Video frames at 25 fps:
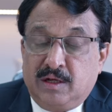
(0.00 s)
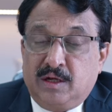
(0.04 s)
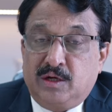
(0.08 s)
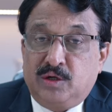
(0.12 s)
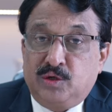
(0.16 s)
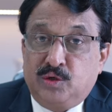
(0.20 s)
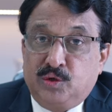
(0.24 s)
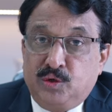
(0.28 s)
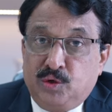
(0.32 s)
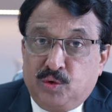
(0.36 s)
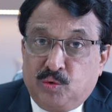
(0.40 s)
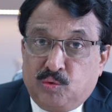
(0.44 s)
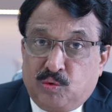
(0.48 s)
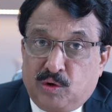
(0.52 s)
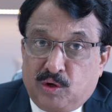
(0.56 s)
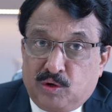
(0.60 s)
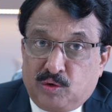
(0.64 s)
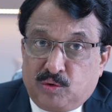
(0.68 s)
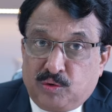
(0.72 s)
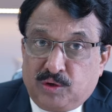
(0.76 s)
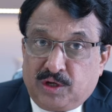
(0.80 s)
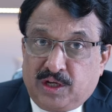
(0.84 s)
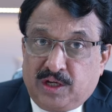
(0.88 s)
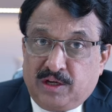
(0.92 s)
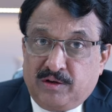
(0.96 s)
Do you want
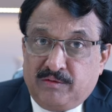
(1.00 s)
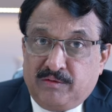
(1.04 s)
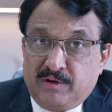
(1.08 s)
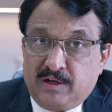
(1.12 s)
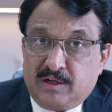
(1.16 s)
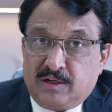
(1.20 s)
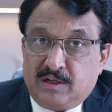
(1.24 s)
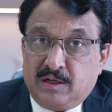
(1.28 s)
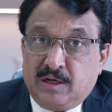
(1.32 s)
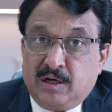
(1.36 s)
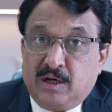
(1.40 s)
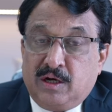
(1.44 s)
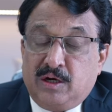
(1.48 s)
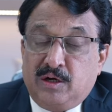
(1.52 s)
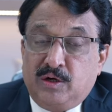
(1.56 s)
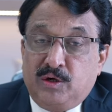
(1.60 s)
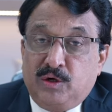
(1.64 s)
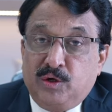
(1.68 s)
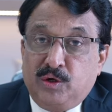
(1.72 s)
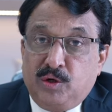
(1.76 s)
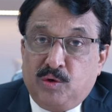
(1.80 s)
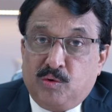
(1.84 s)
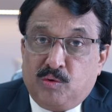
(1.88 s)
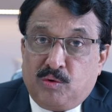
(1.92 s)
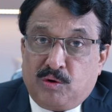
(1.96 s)
to give it? Do
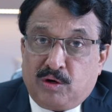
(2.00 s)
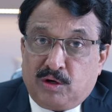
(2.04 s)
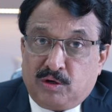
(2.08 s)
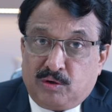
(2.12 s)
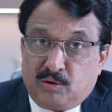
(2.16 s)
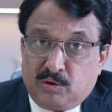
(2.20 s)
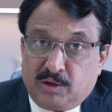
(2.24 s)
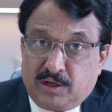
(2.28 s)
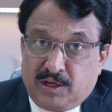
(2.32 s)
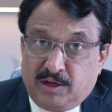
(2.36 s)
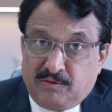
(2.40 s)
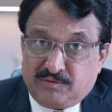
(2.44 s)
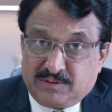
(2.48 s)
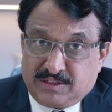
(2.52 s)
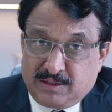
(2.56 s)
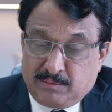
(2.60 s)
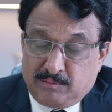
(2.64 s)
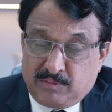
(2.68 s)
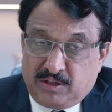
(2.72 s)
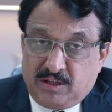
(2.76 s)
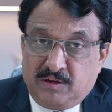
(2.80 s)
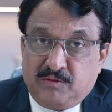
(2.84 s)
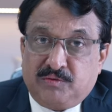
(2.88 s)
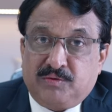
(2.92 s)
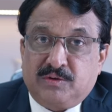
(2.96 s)
you want to give
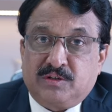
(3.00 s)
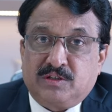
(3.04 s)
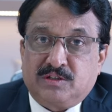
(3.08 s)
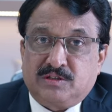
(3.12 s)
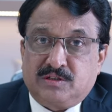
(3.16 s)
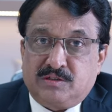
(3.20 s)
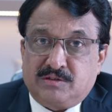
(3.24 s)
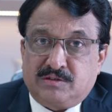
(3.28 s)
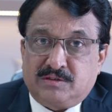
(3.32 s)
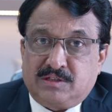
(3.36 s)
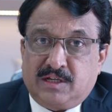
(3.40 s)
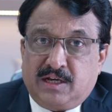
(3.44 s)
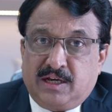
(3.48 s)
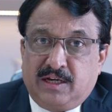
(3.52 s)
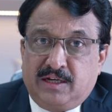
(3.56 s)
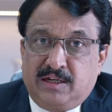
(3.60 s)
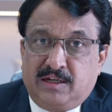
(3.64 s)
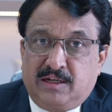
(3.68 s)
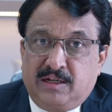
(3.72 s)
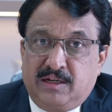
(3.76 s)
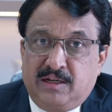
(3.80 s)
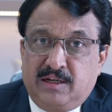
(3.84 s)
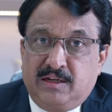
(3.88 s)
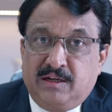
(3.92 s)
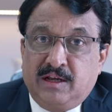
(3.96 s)
something for the
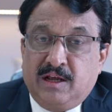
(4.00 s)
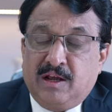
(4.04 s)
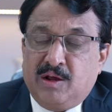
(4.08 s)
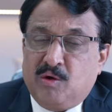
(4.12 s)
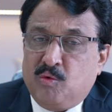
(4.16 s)
society?